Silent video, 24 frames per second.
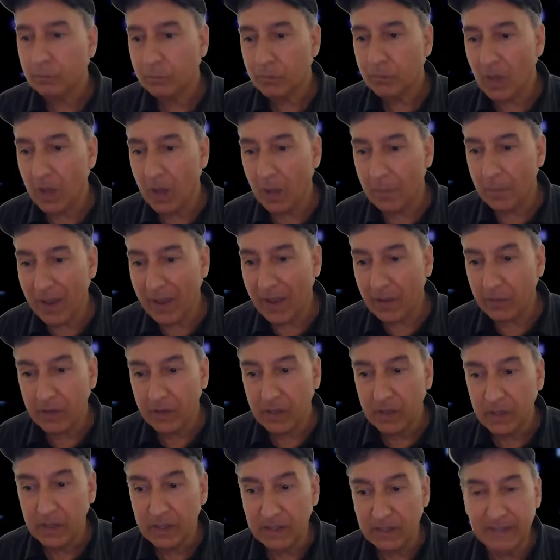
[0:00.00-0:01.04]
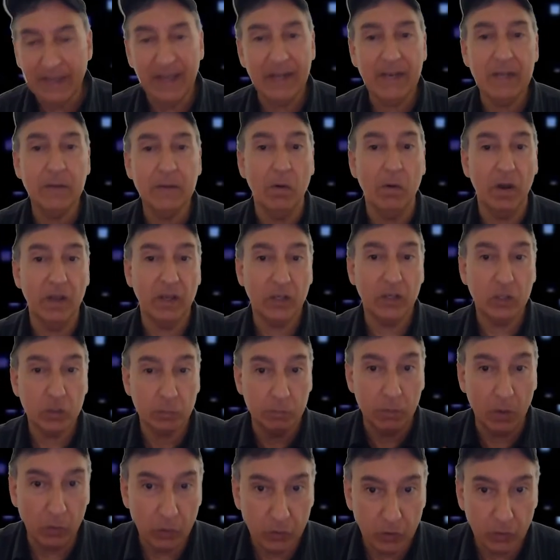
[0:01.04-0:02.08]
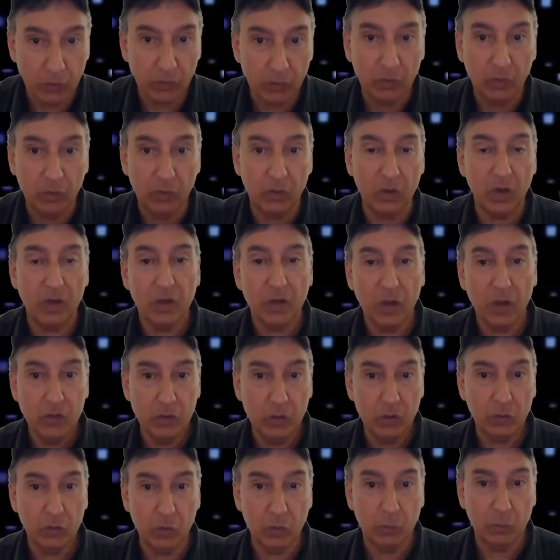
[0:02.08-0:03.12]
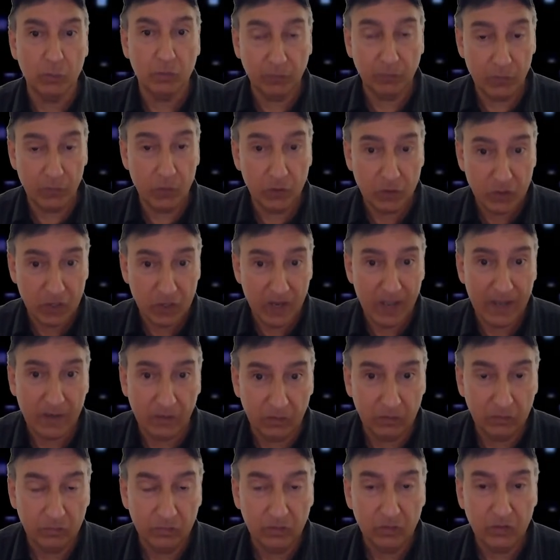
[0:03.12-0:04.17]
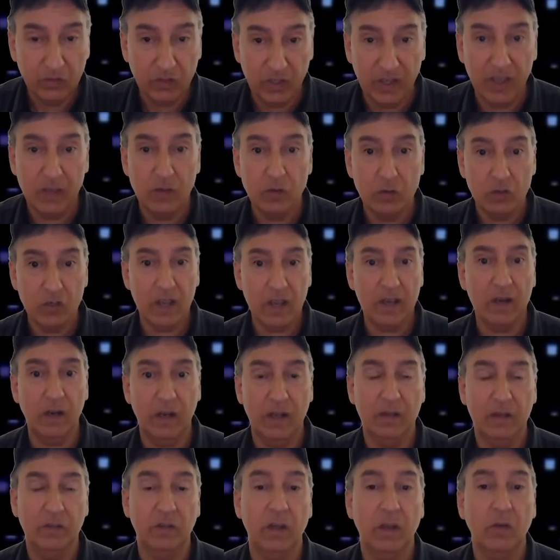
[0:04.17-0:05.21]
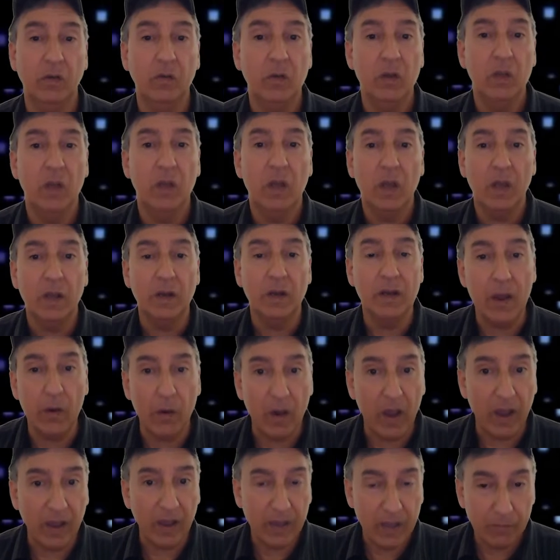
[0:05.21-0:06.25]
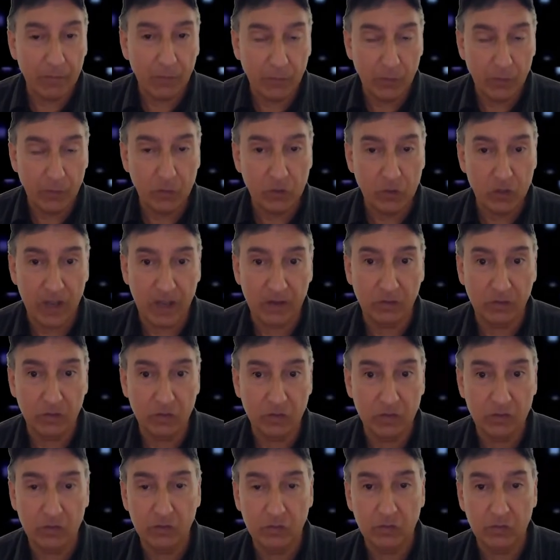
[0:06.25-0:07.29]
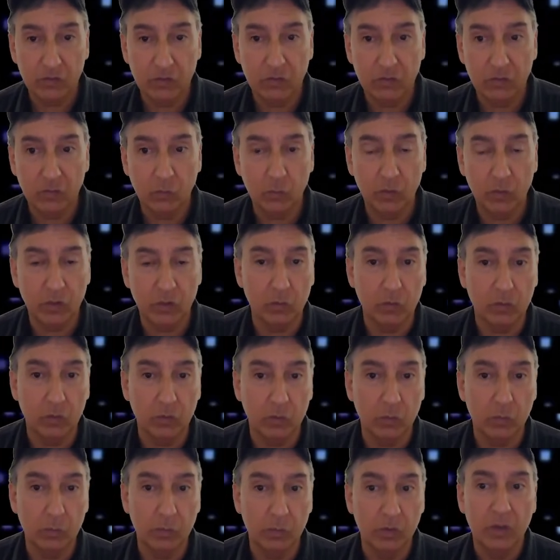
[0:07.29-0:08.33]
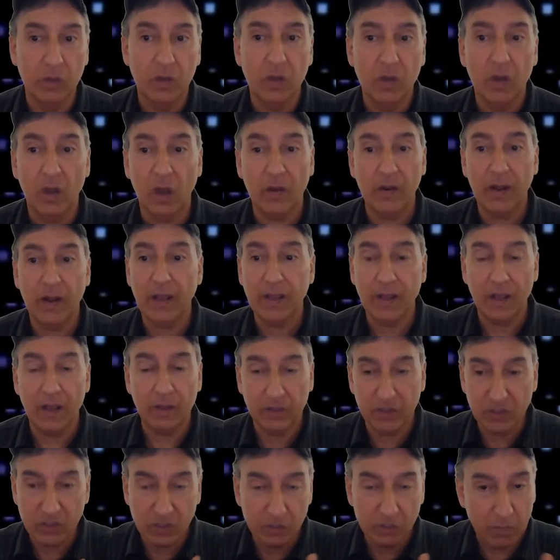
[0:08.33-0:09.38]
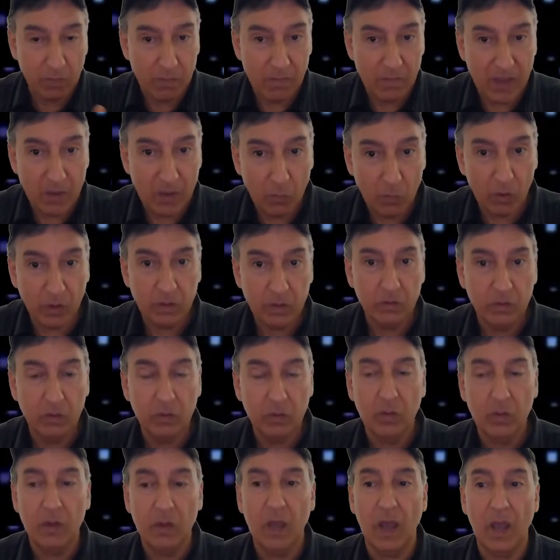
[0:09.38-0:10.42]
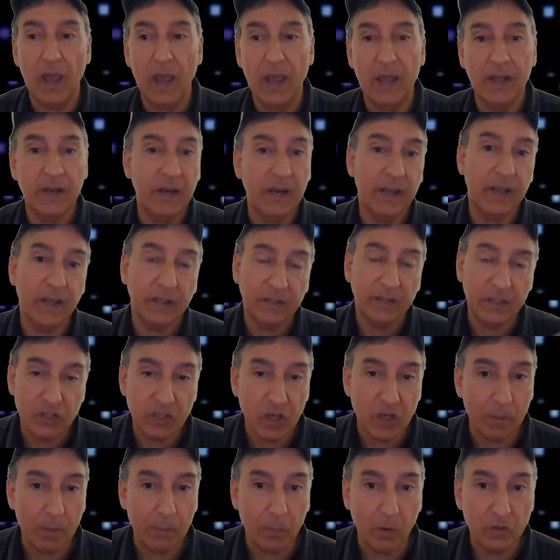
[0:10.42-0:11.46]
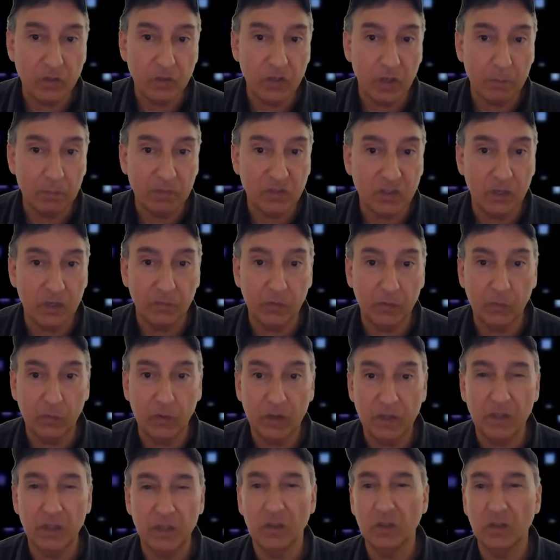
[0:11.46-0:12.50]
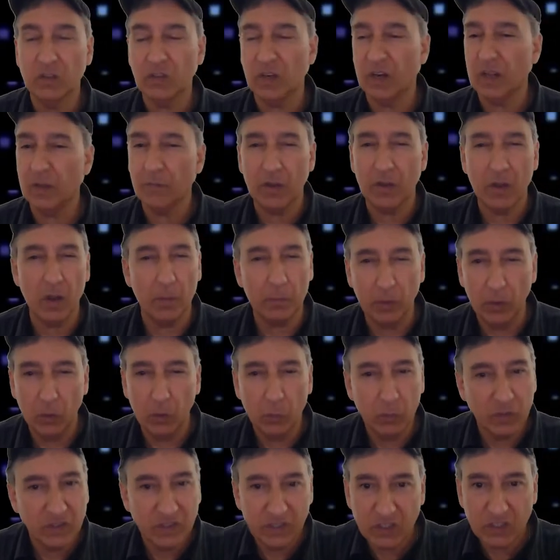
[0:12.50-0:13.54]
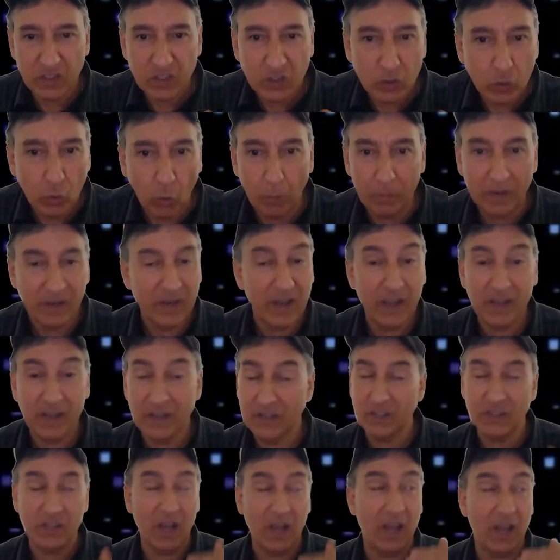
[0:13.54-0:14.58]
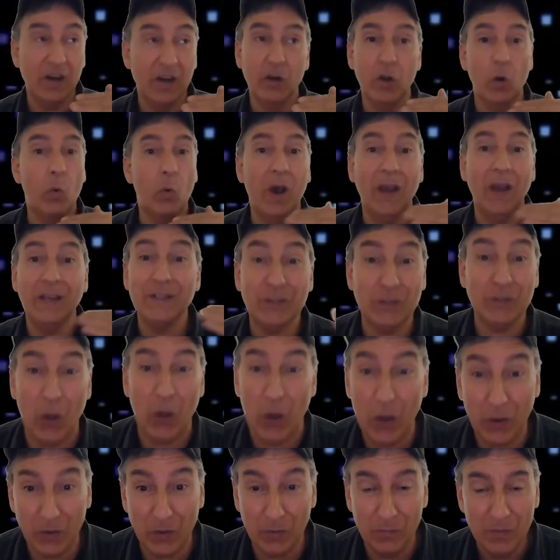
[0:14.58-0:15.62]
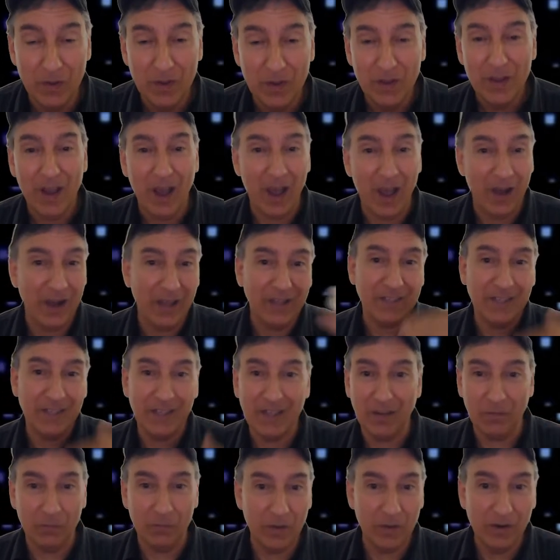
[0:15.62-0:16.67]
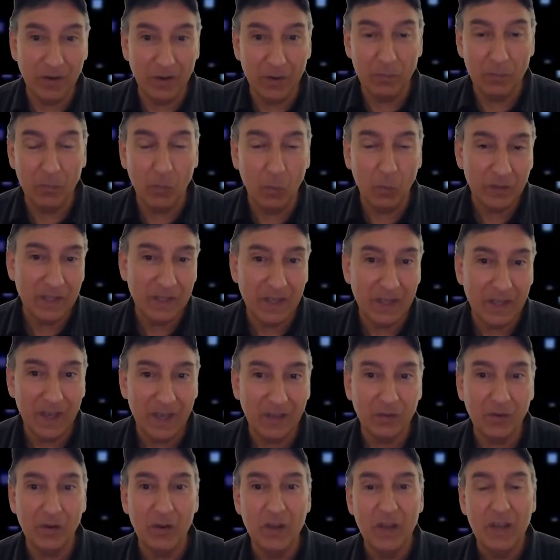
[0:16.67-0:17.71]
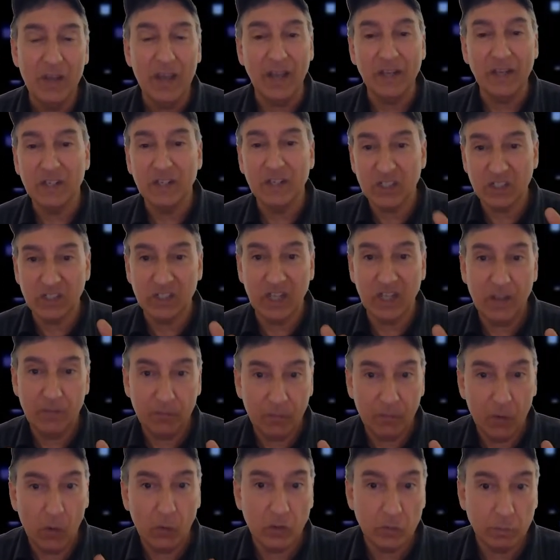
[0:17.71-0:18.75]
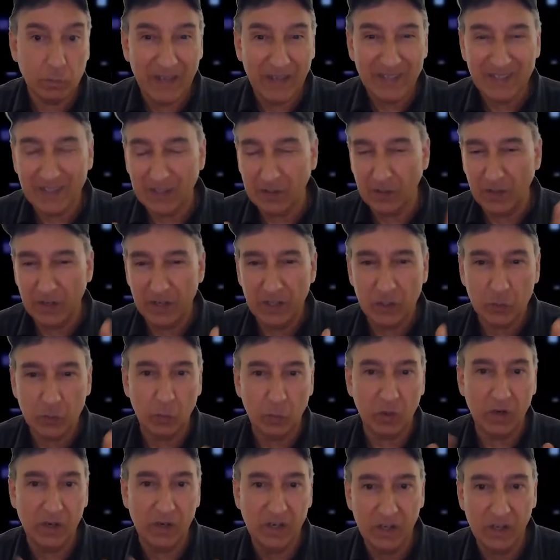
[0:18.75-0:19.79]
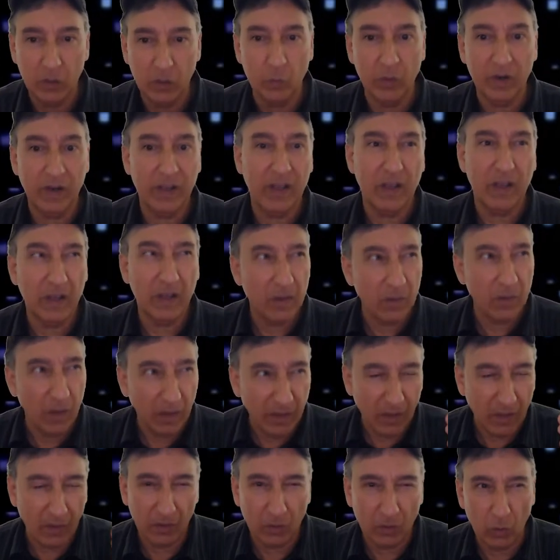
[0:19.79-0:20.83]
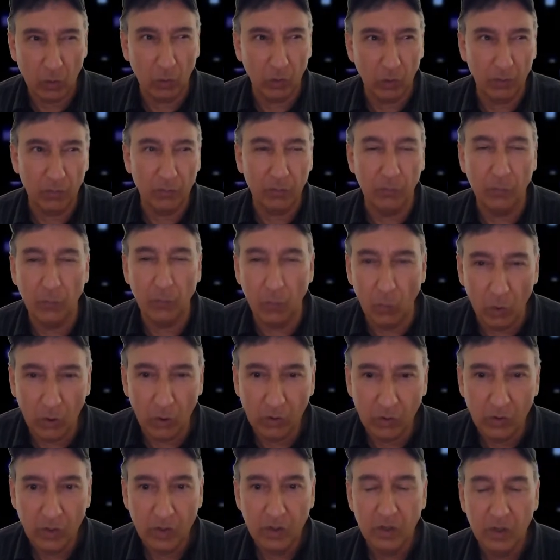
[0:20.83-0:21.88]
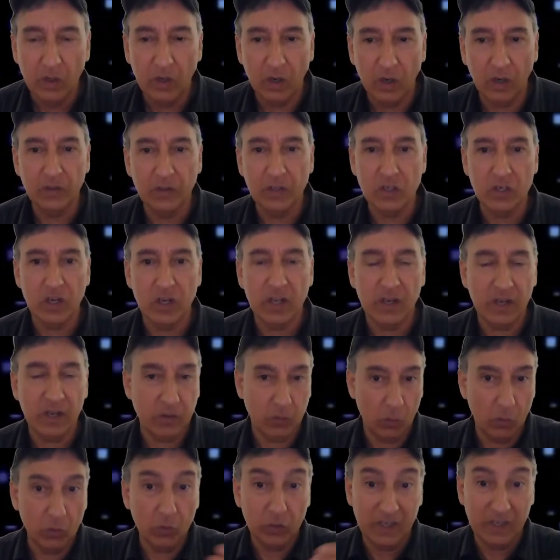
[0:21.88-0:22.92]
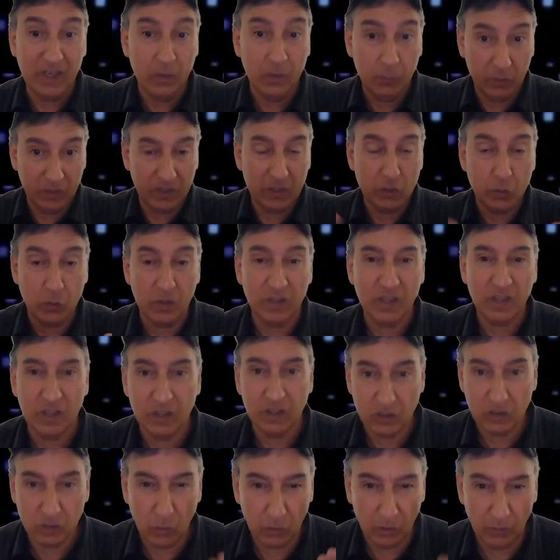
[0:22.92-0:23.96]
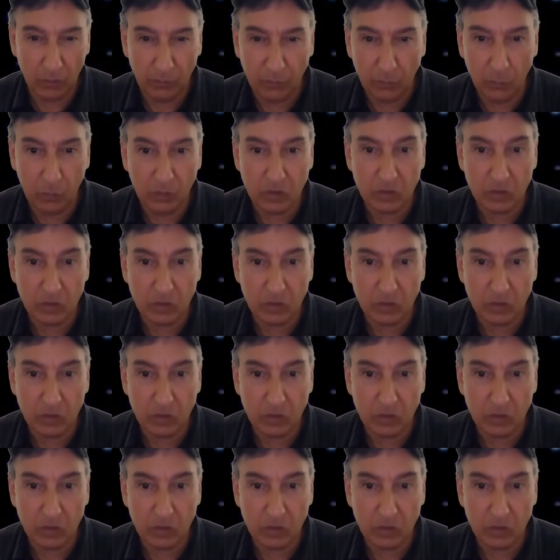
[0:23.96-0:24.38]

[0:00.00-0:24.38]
about getting exposure on YouTube for your channel, to get your channel out there. Now, I have a few channels with YouTube. All right, this is my main one, and then I got the Shop RJPC for great deals, and I have a couple of ones that just dormant. I don't know why I started them. I like to get rid of them altogether and just stay focused basically on this one and the other one. I got, like, I think a total of four other channels, like altogether with this one, I think it's a total of four